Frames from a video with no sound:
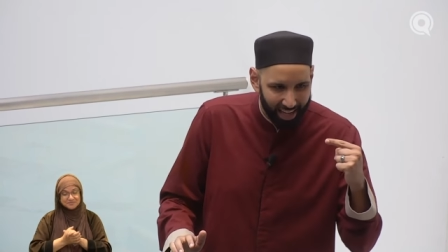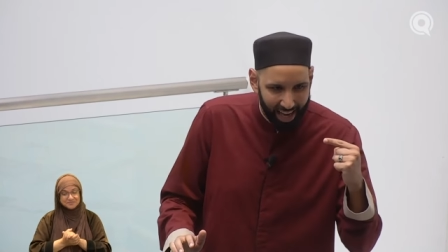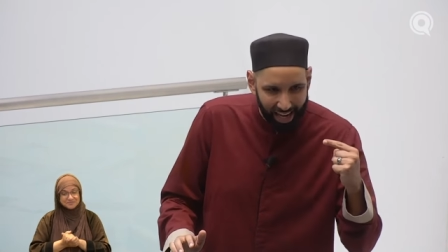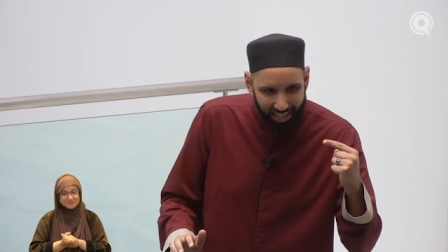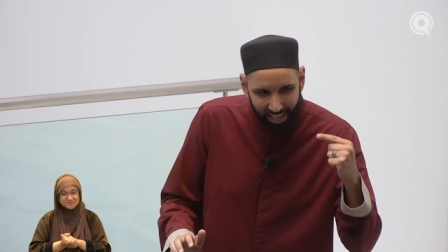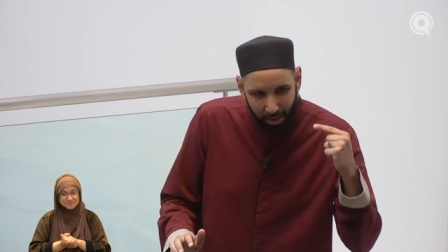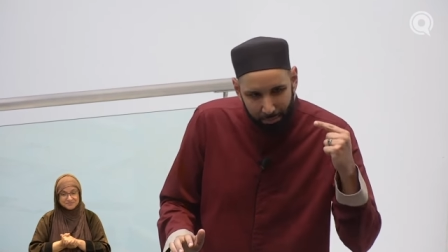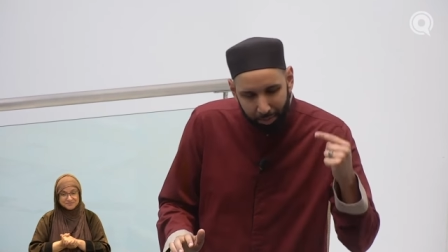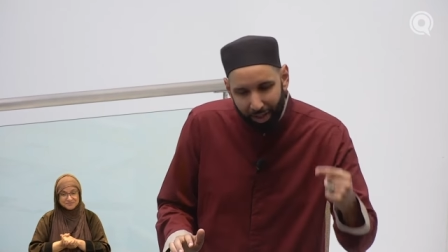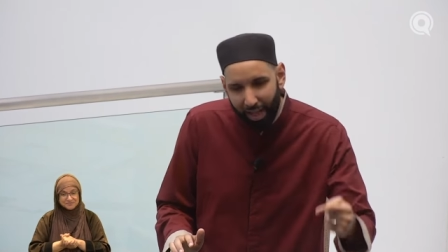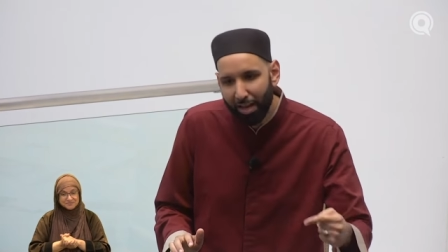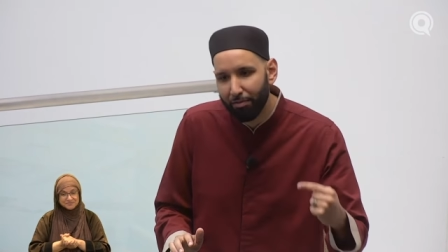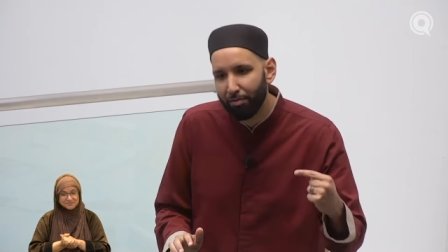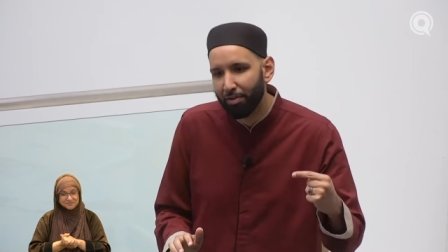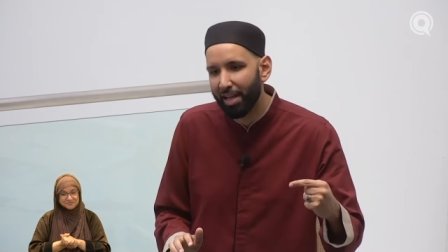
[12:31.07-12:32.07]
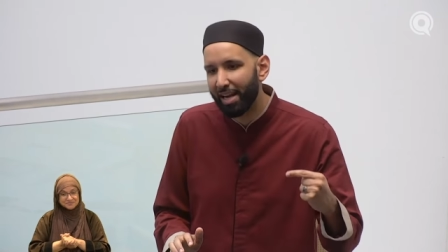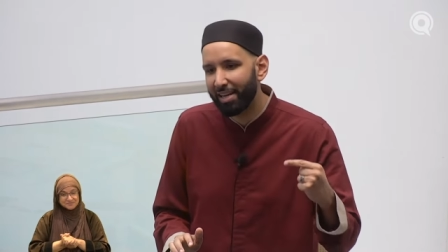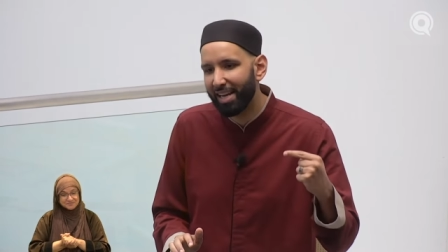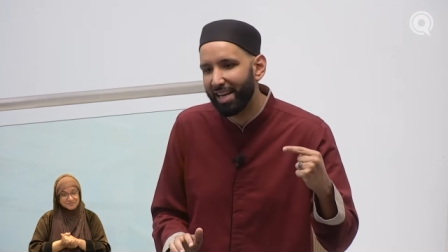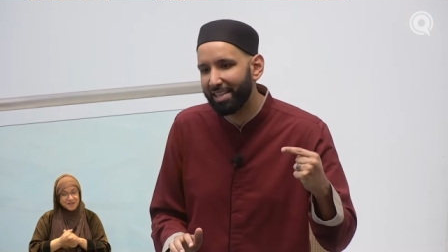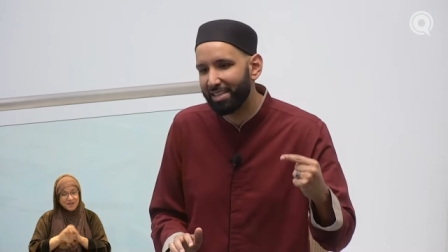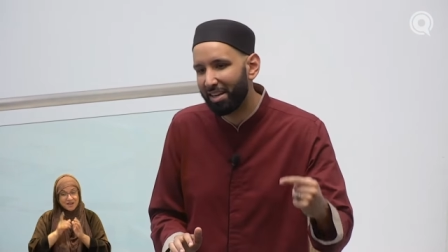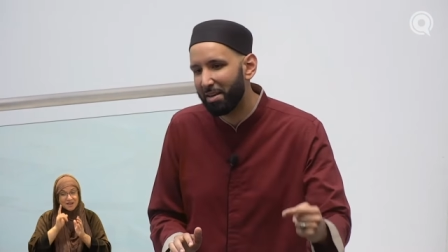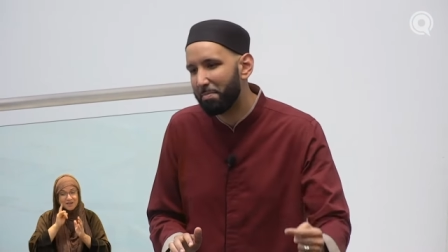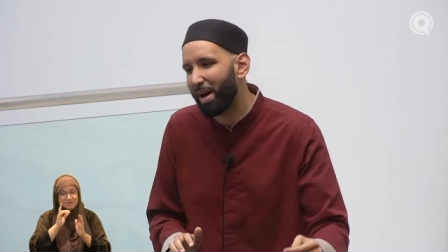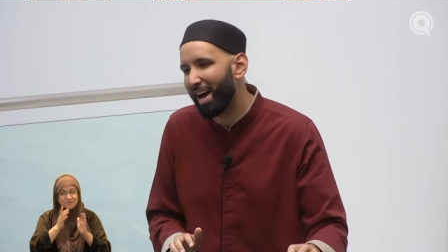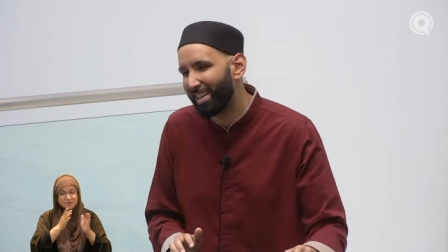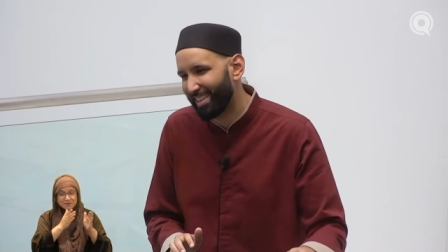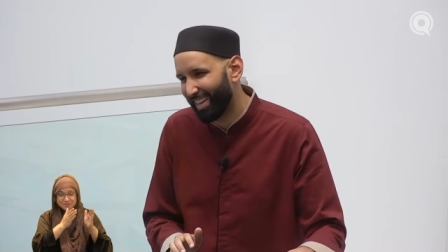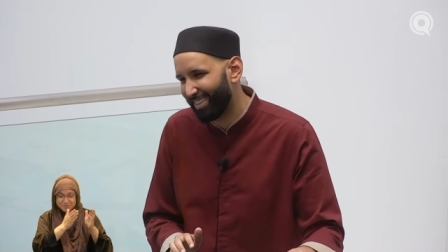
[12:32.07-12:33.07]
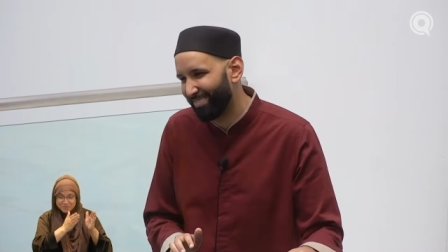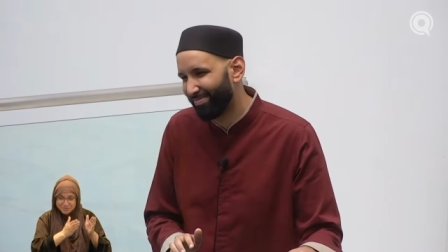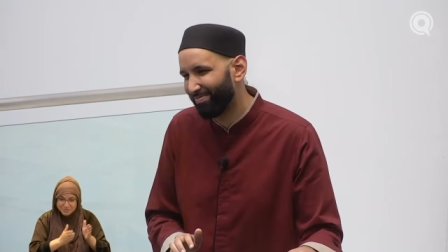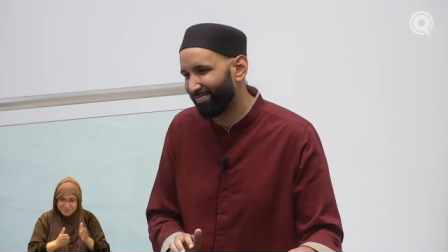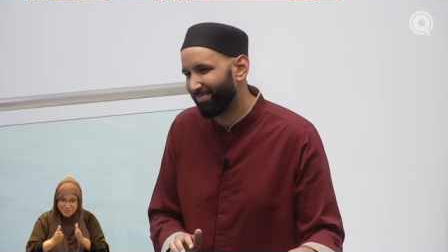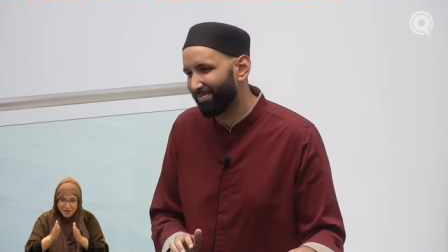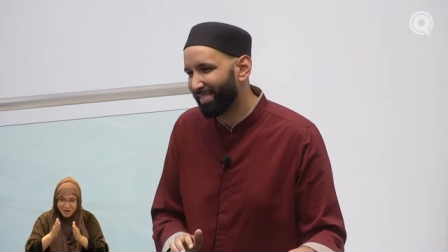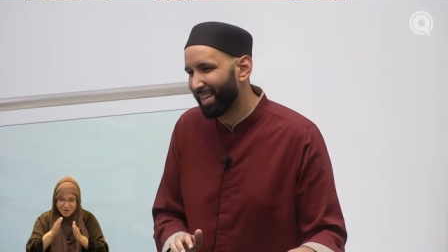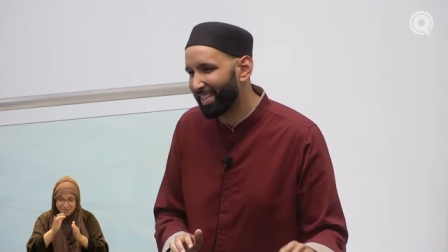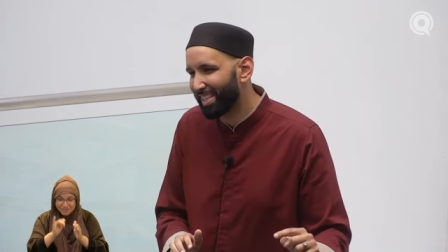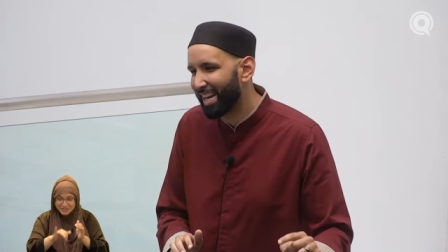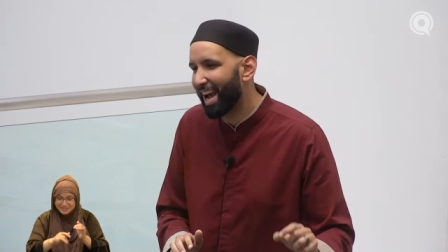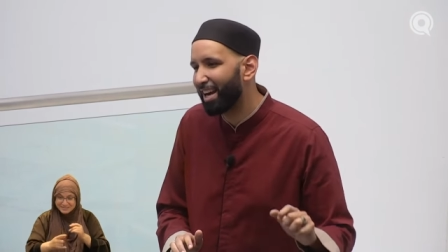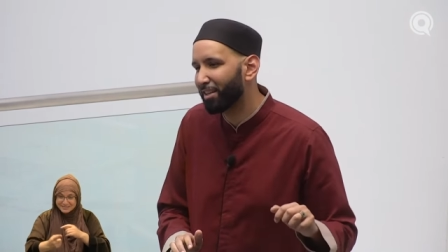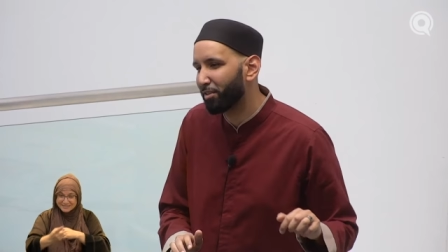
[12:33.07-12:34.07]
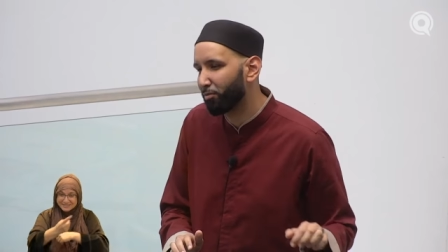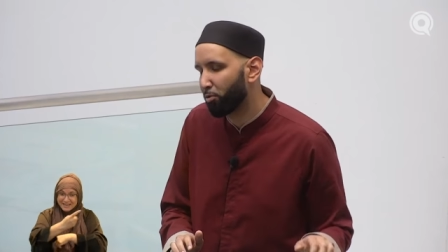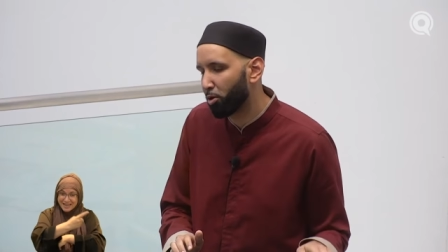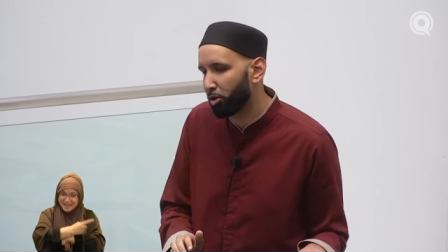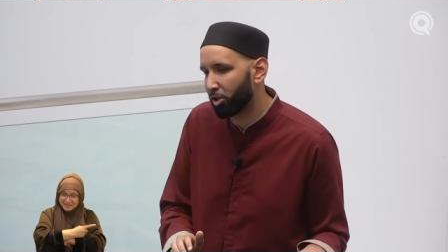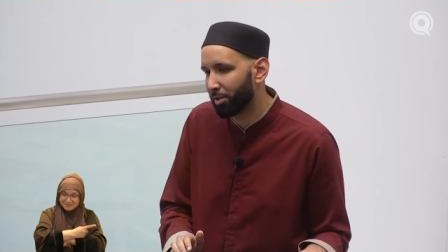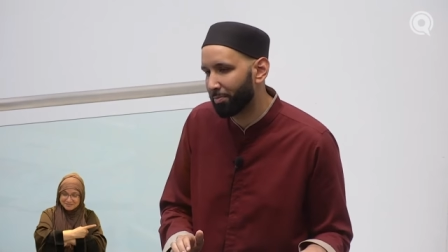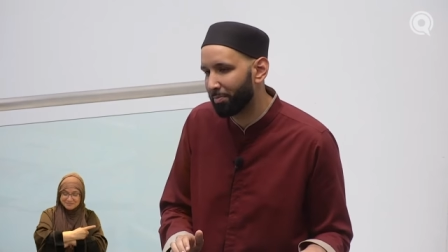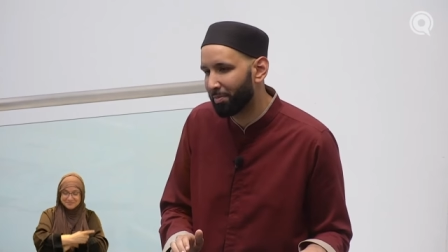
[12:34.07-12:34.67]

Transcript: as I plan for that day, is ibadah, is an act of worship.